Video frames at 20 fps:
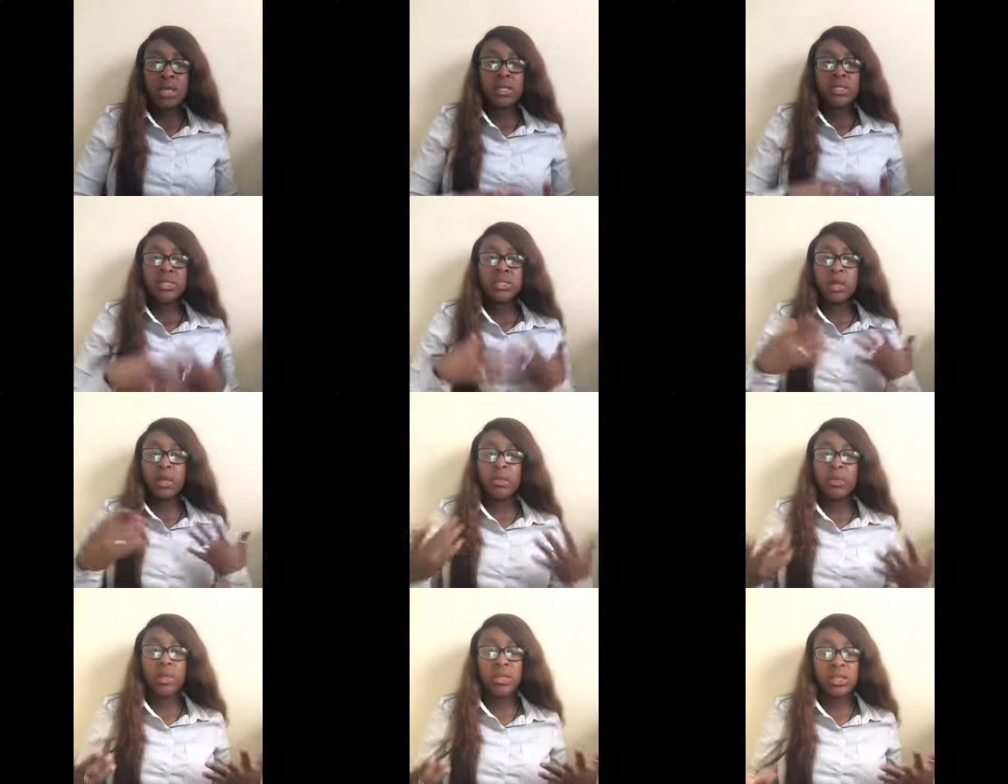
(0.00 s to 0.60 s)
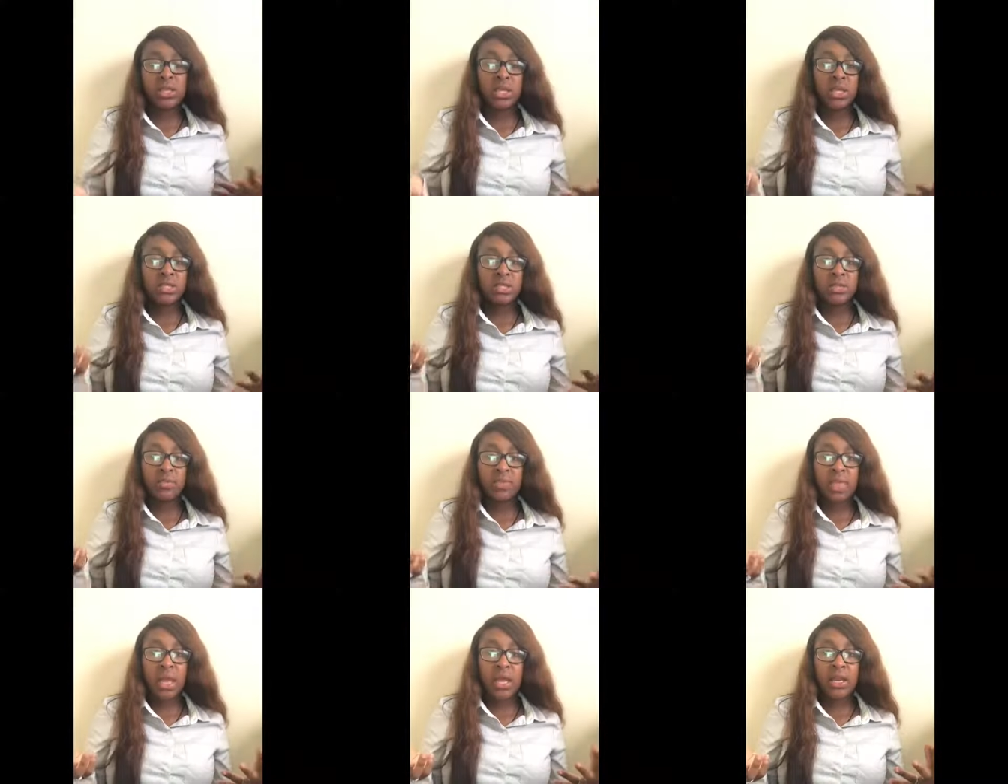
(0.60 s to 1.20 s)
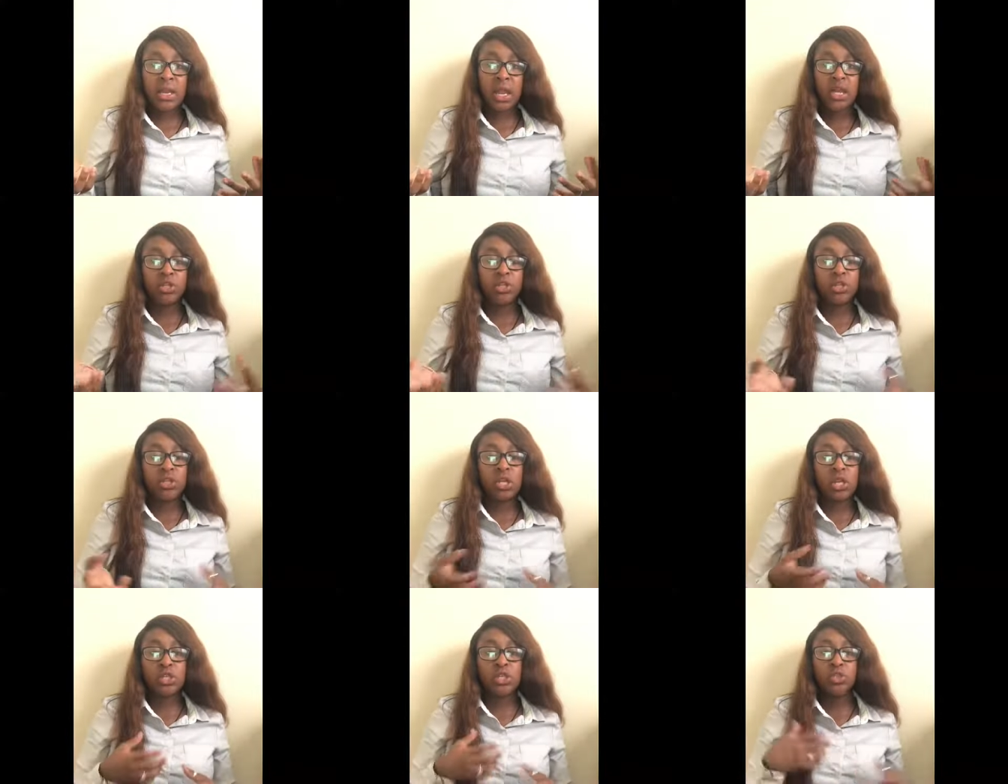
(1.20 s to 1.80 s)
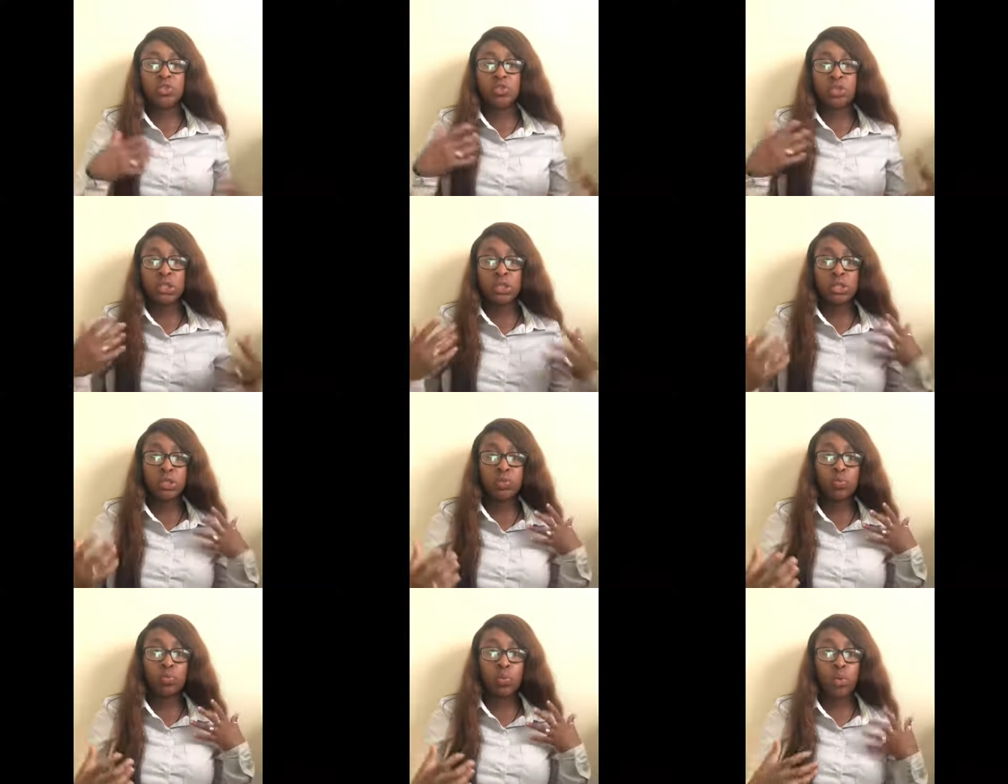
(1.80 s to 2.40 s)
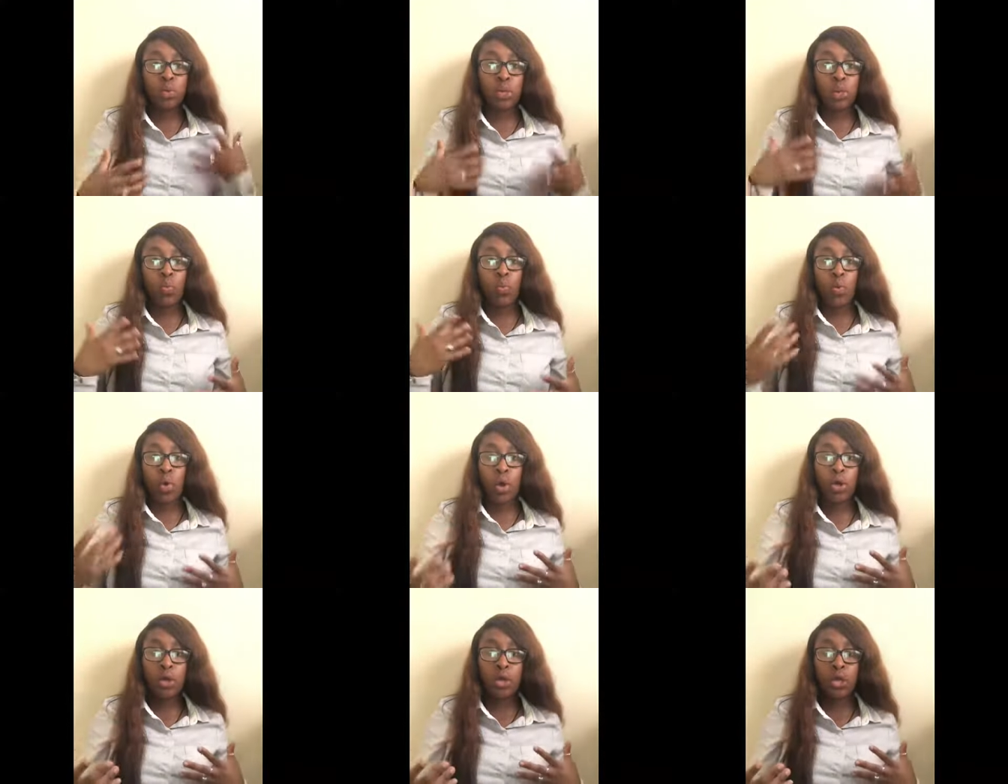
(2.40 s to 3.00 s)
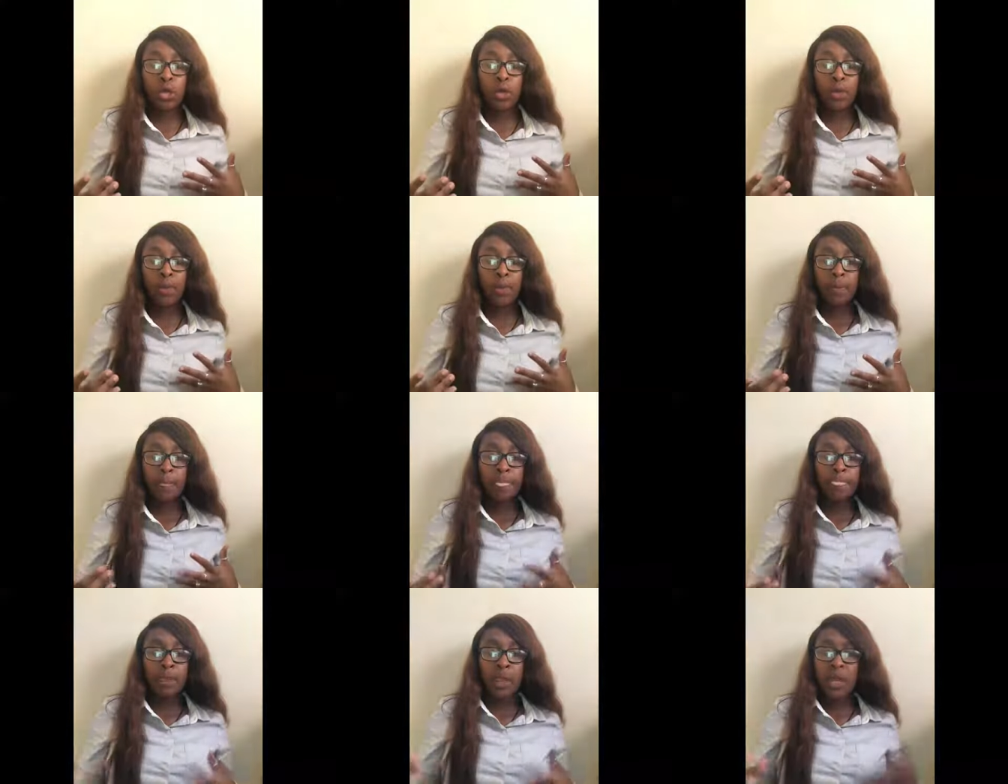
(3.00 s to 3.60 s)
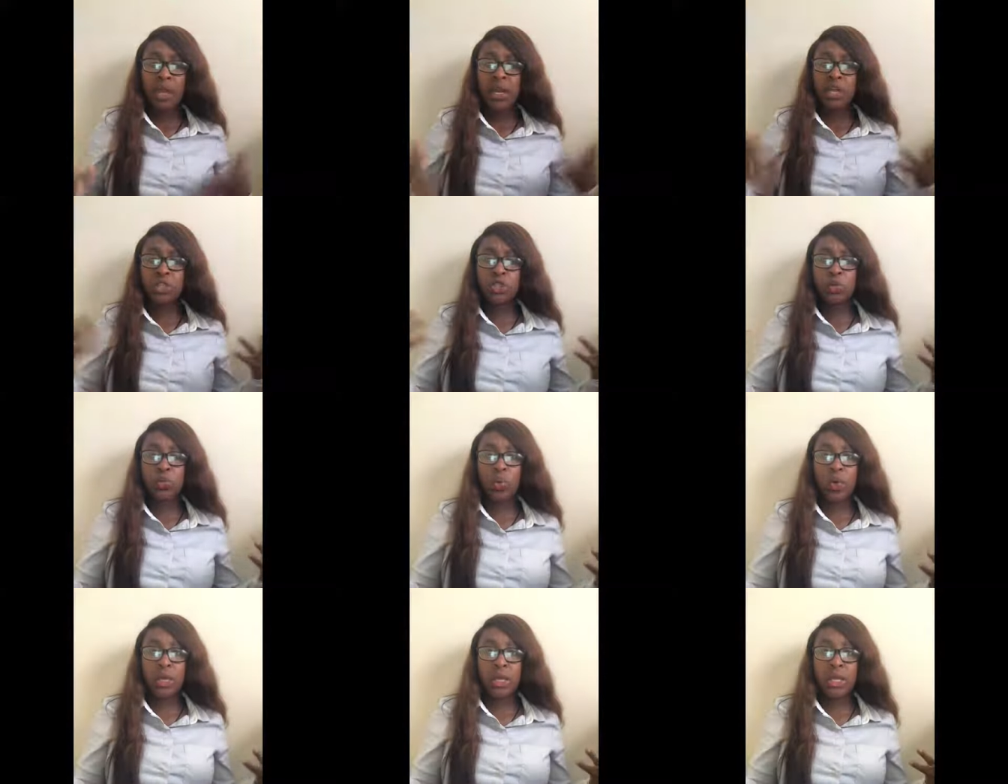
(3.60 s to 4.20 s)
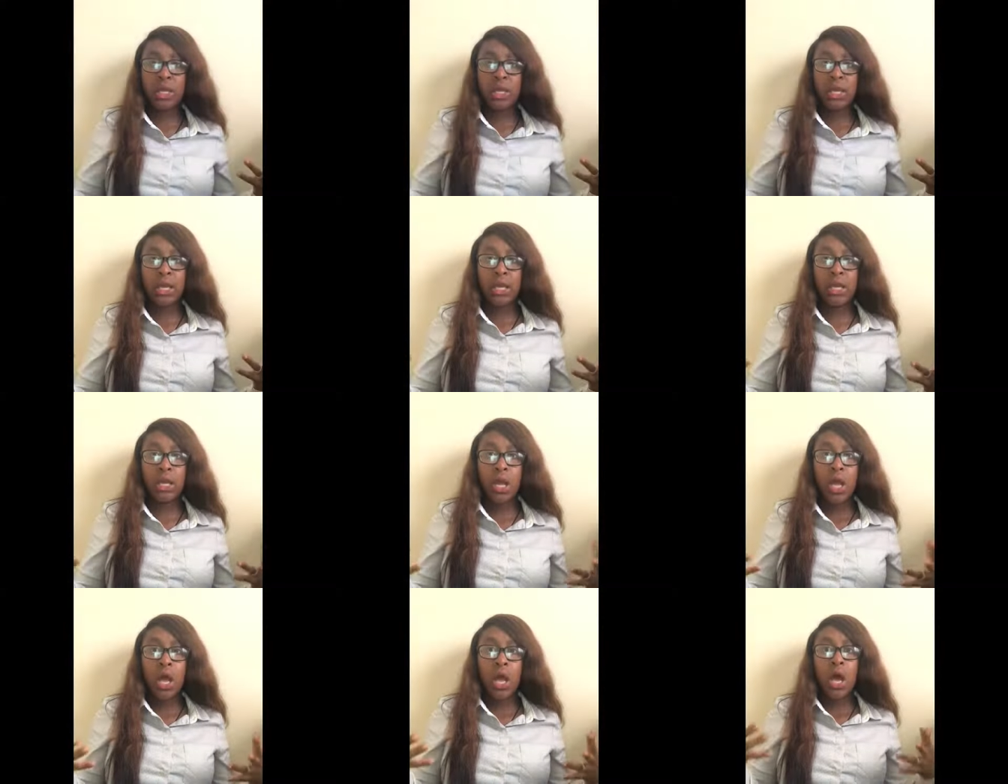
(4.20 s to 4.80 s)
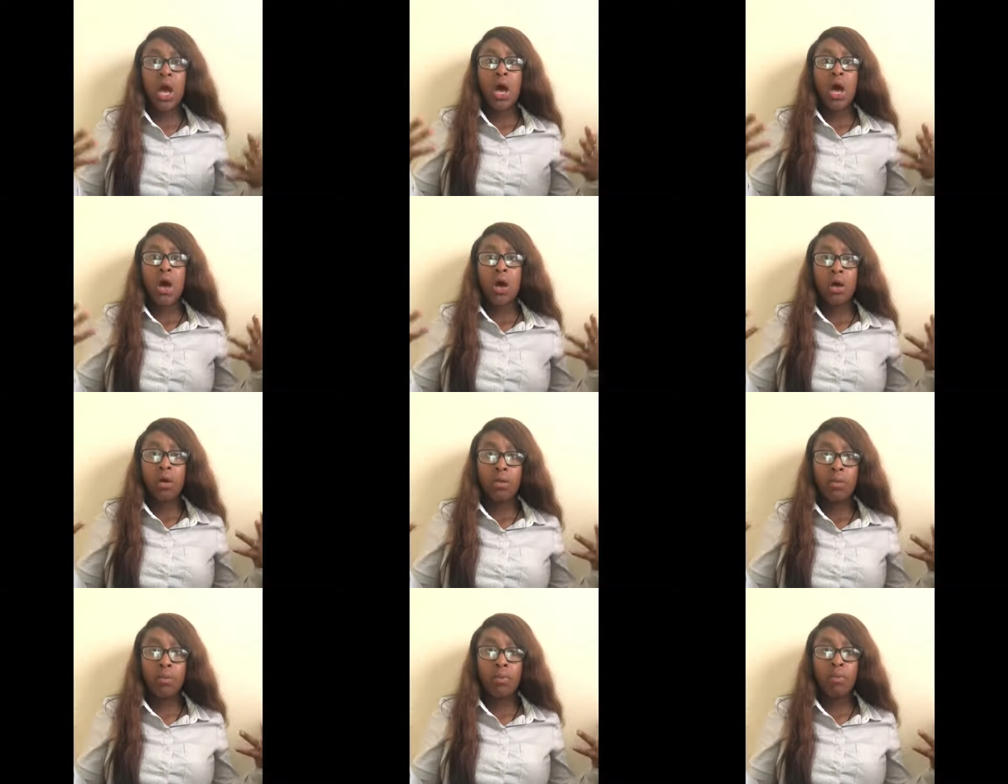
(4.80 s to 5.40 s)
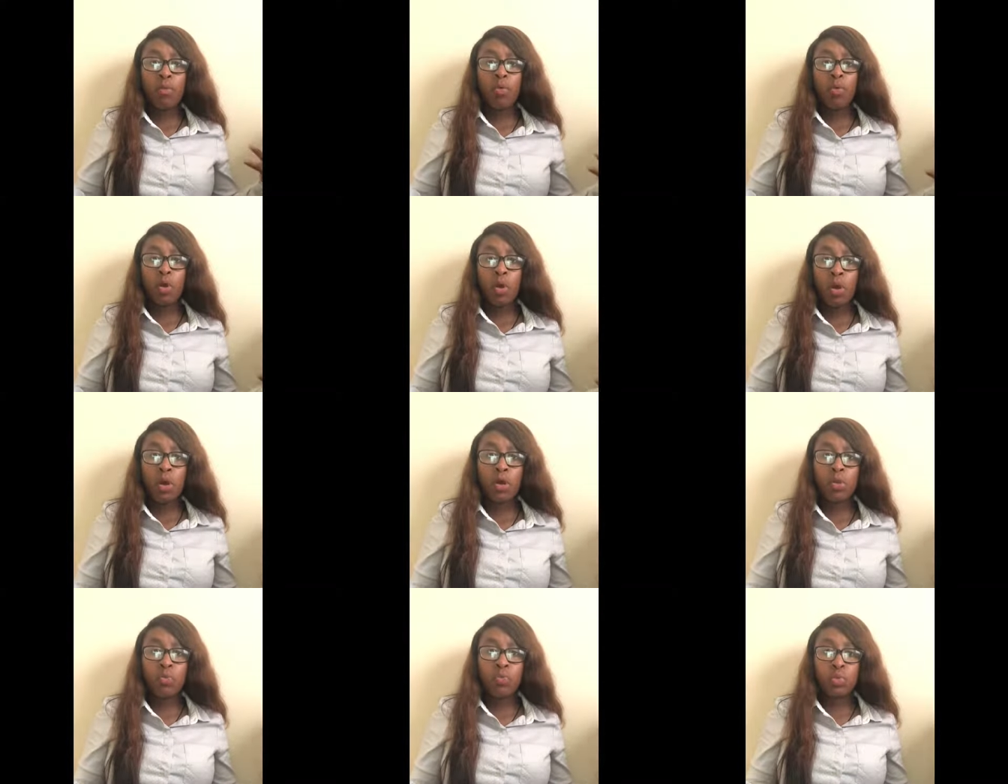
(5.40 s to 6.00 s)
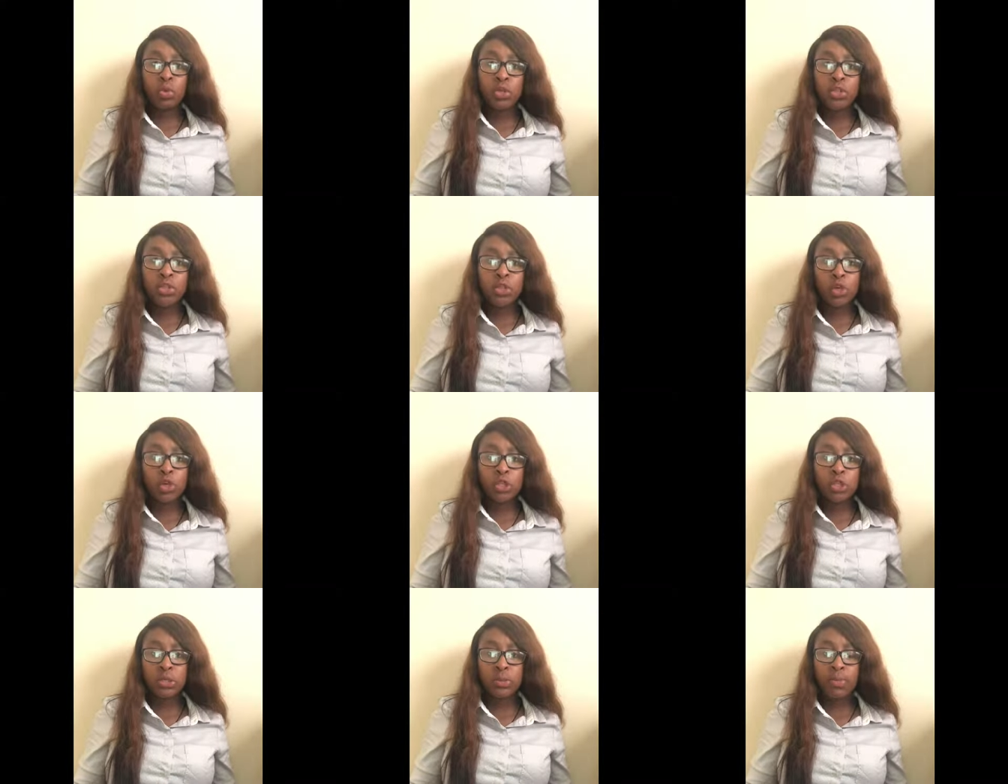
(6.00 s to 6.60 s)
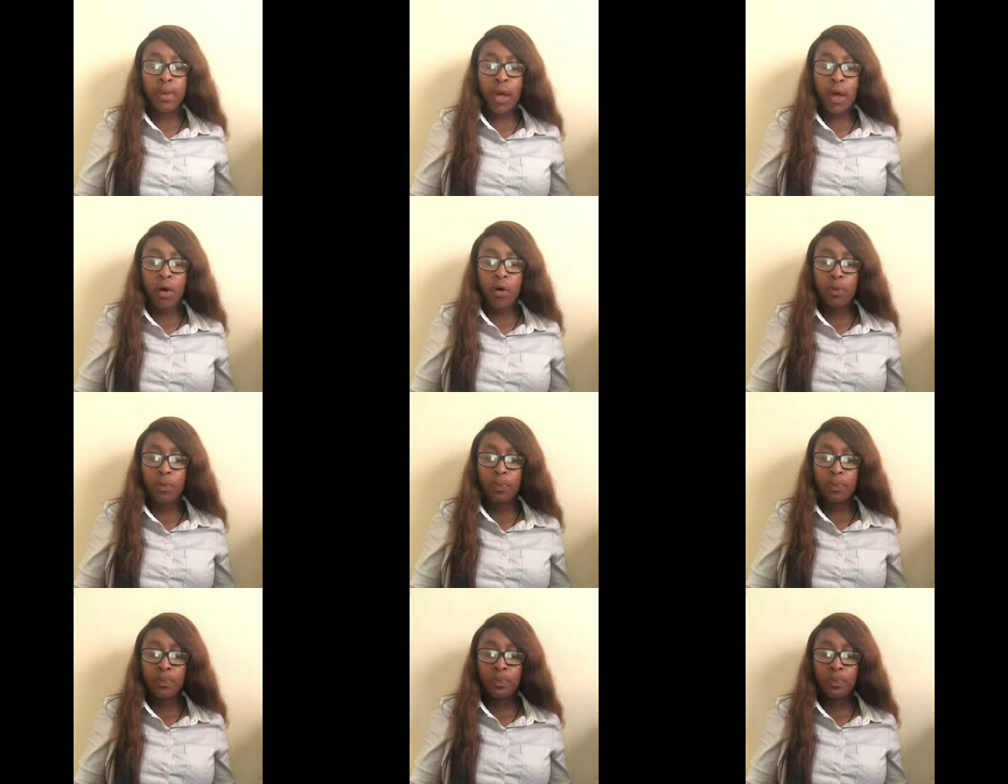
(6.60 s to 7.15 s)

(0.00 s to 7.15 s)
So many things of that nature that you just really wonder and that you want to get more research about.